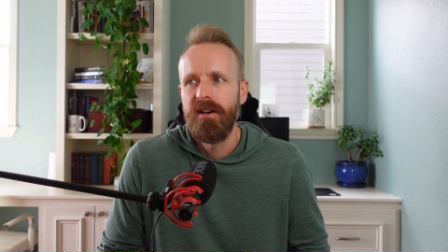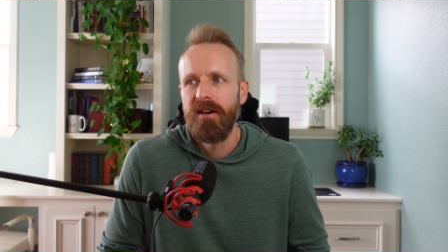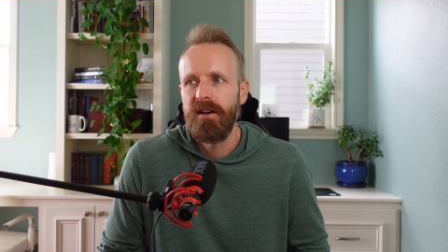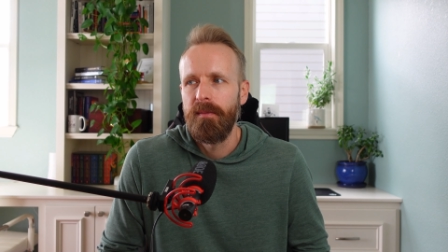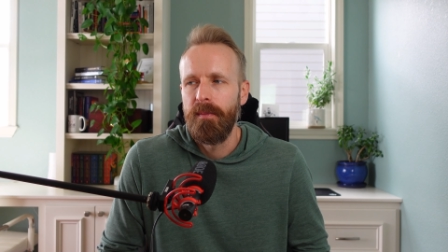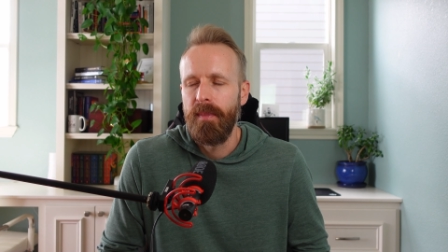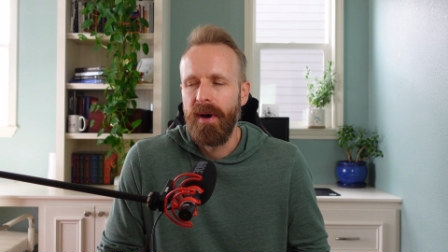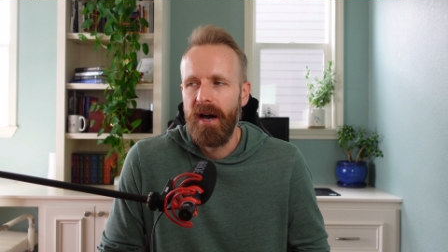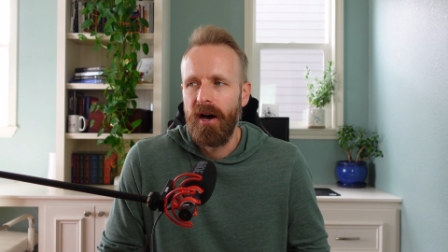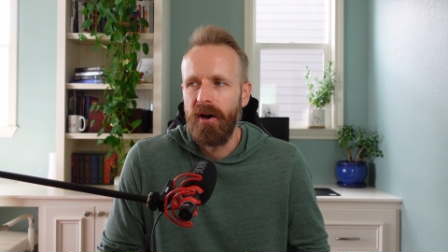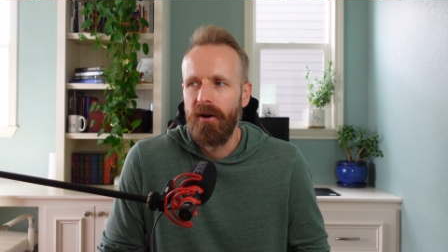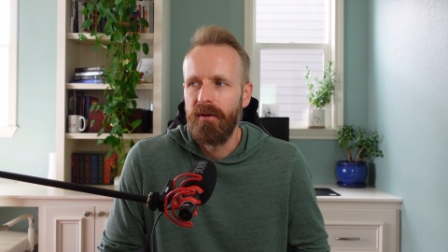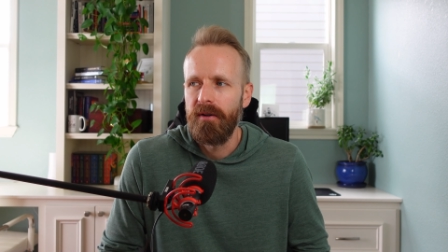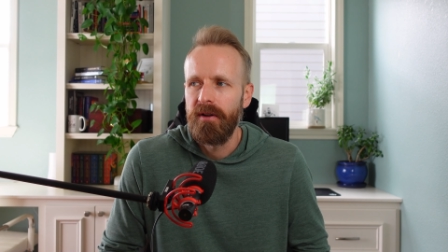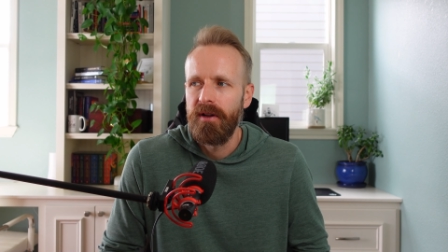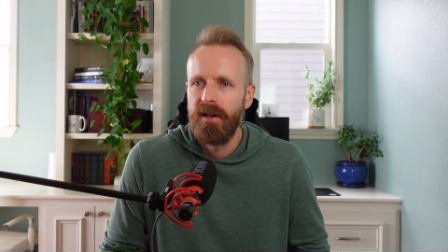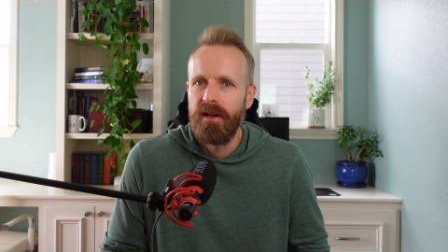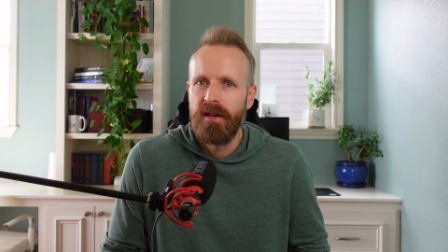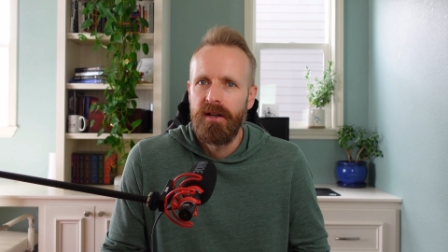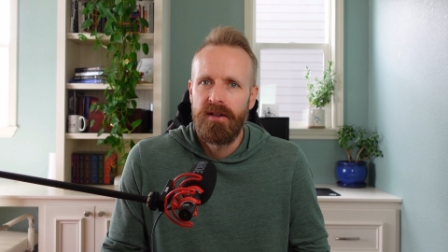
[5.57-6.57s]
about
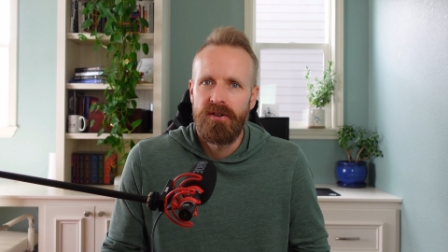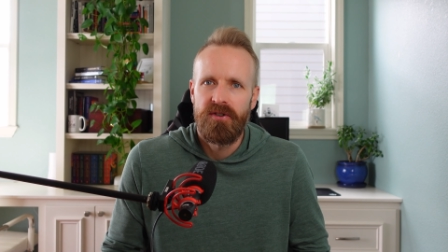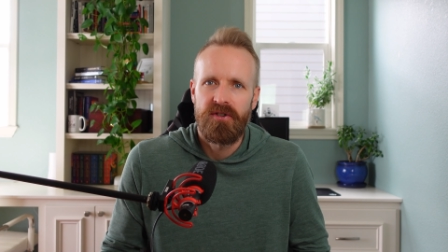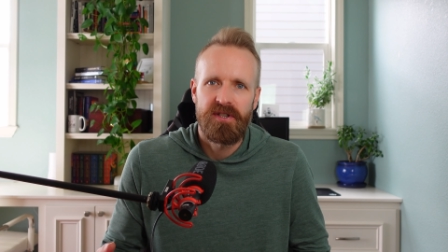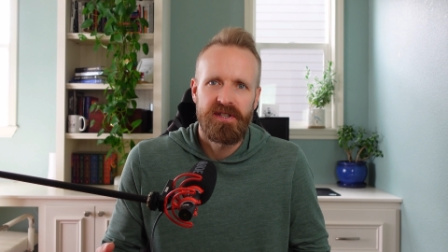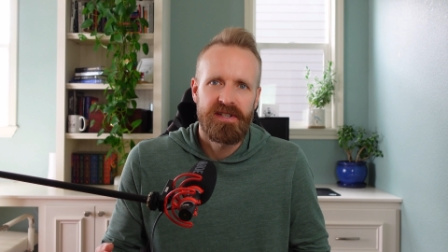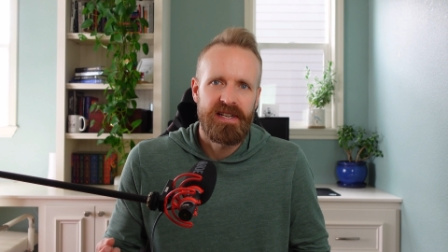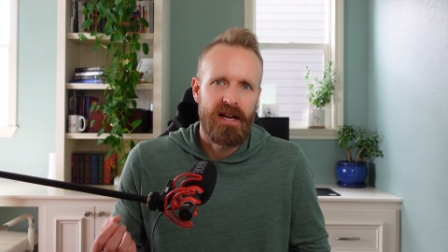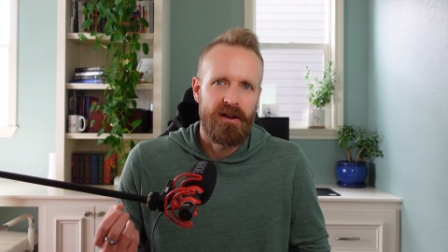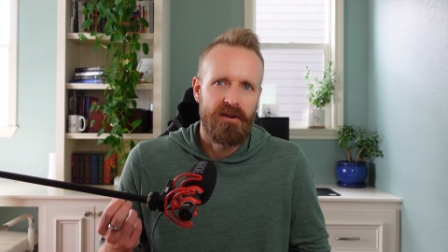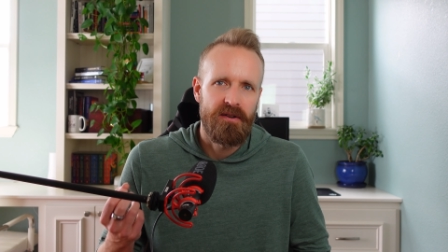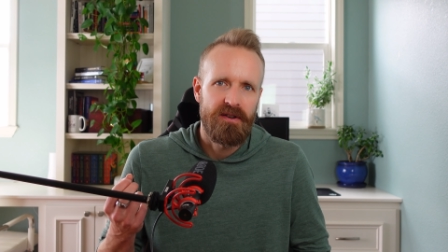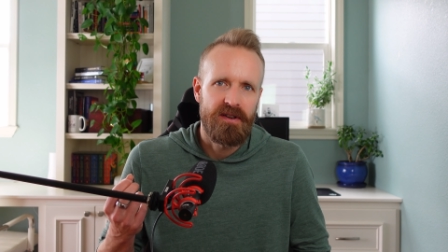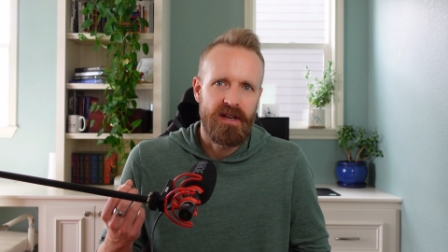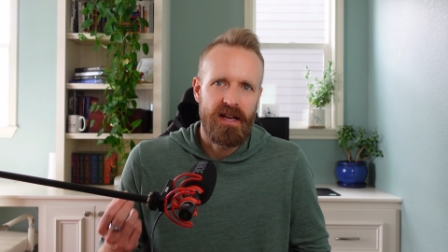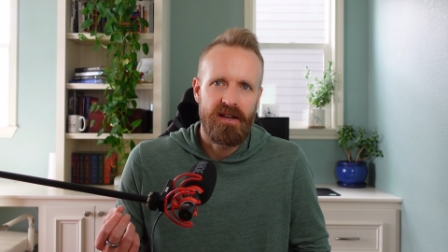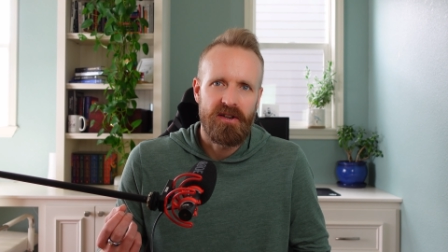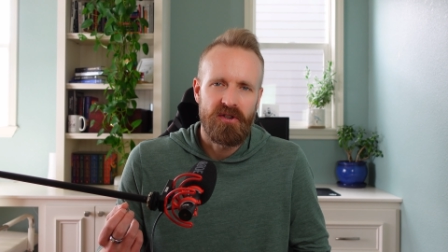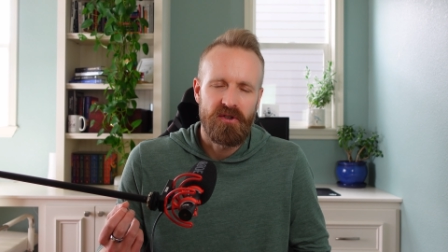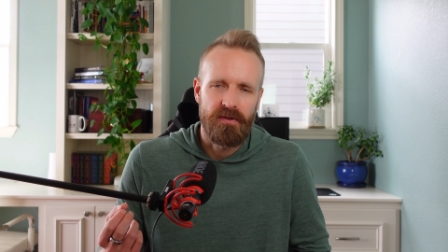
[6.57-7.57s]
just how
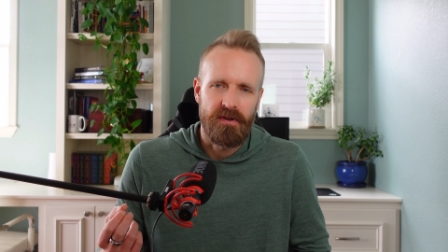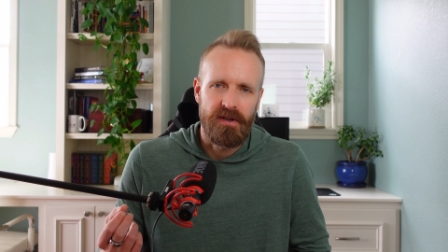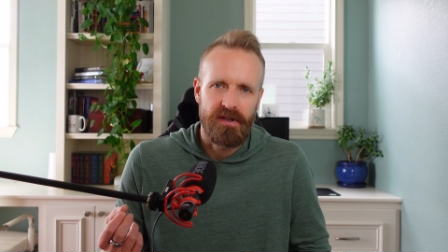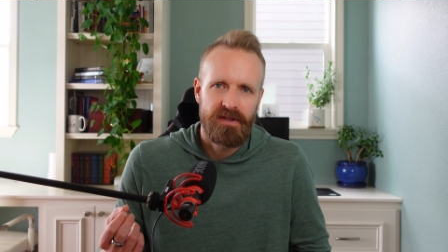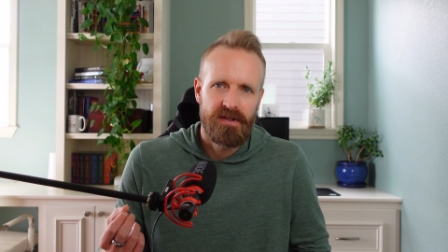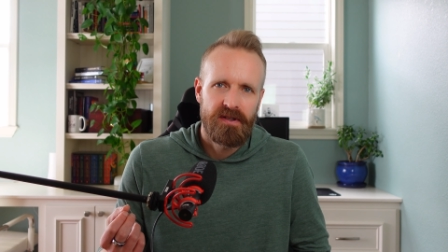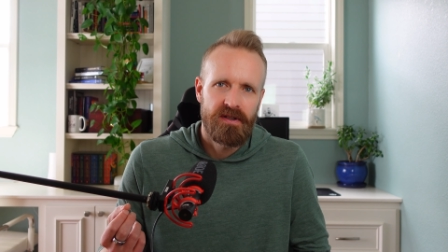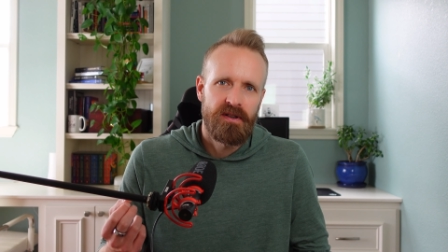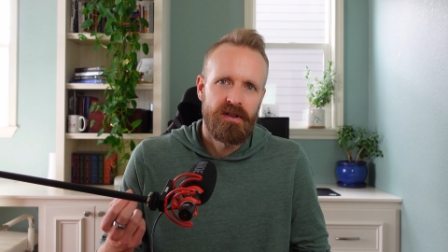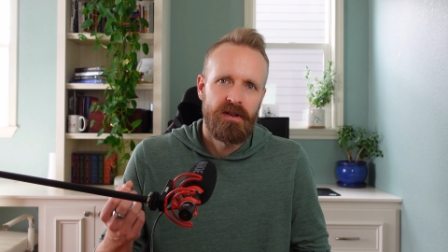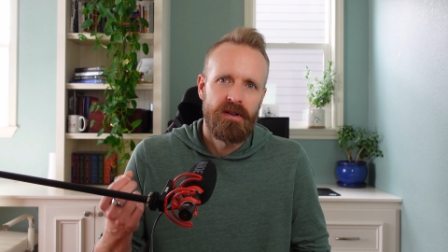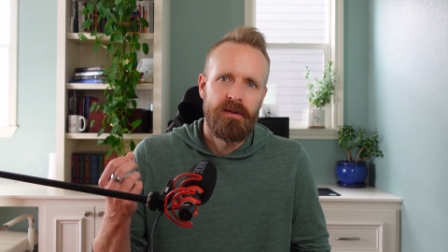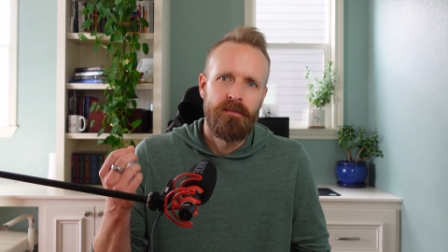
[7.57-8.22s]
dangerous